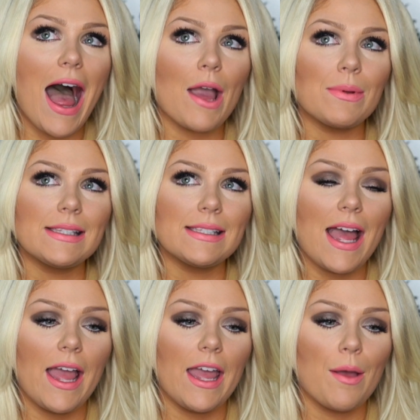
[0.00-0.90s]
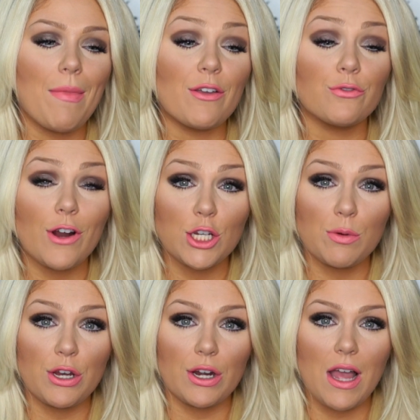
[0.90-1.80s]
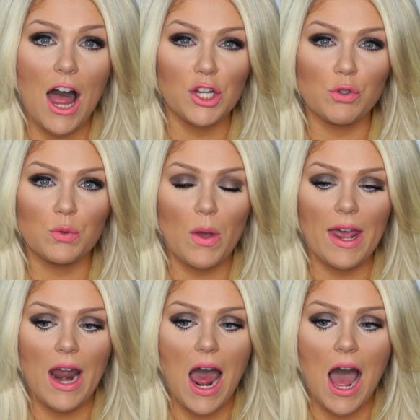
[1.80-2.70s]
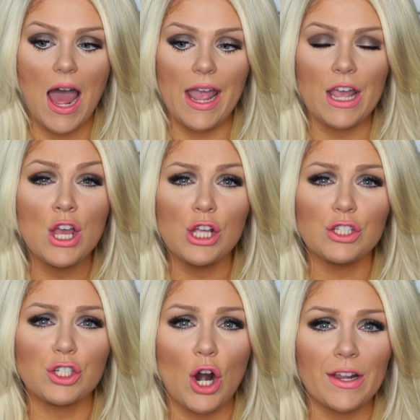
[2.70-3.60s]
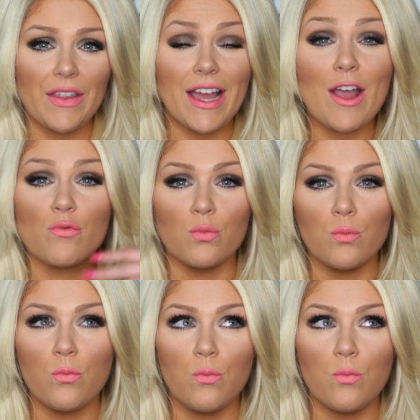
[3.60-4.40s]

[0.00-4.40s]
I would say my freshman year in college was when I started, I